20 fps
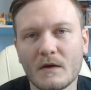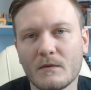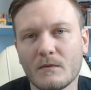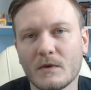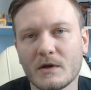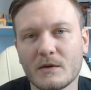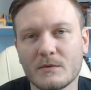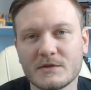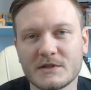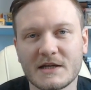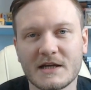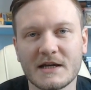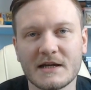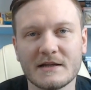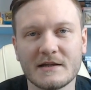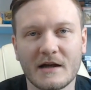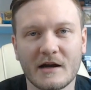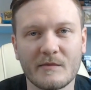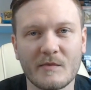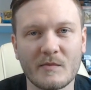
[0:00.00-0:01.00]
when I was a
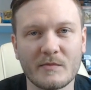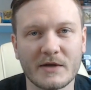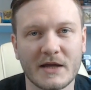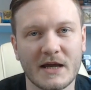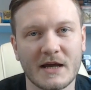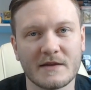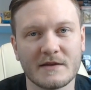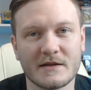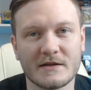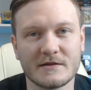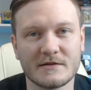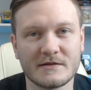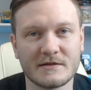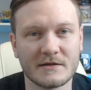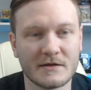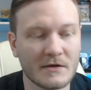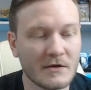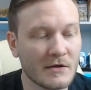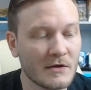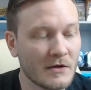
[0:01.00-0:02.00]
kid, I remember getting
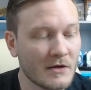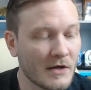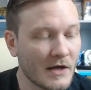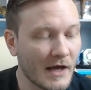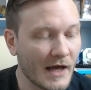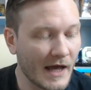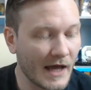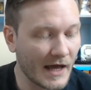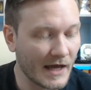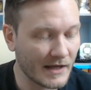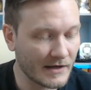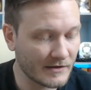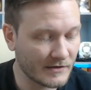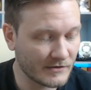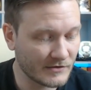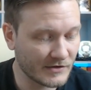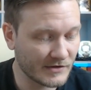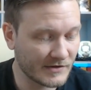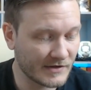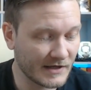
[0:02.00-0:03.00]
this and
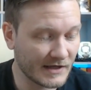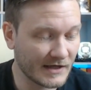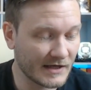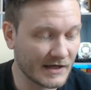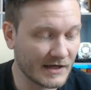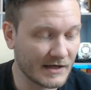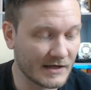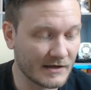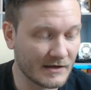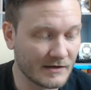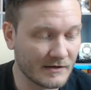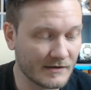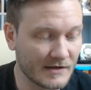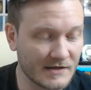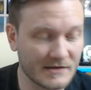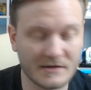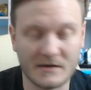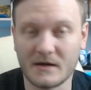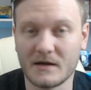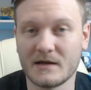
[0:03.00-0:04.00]
just thinking,
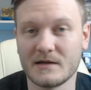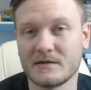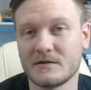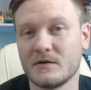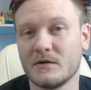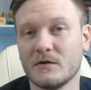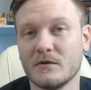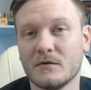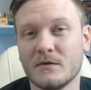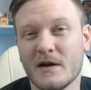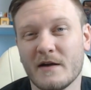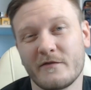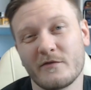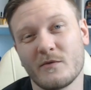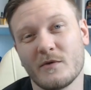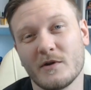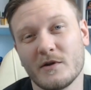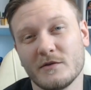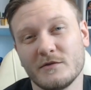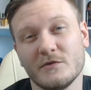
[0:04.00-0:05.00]
this guy is cool.
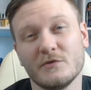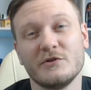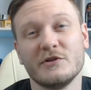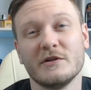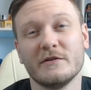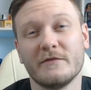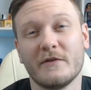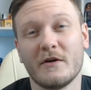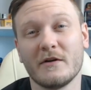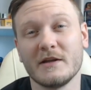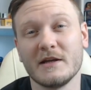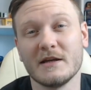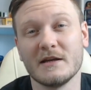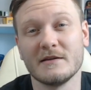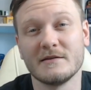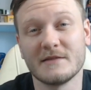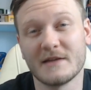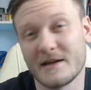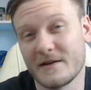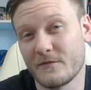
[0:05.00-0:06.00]
Everyone knows who Giovanni
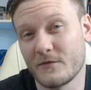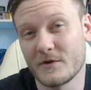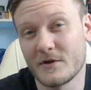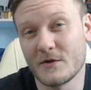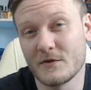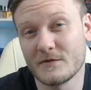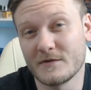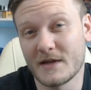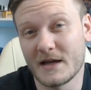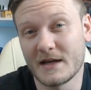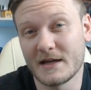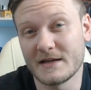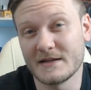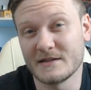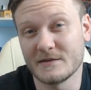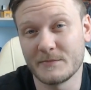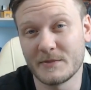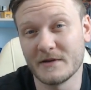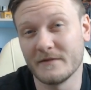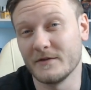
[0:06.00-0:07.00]
is and everyone knows that he's
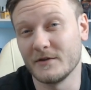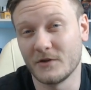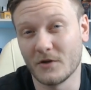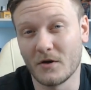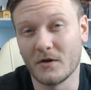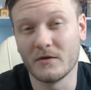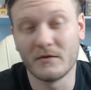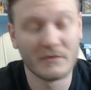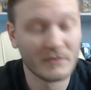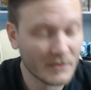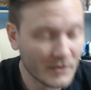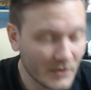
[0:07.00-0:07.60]
a bit of a don.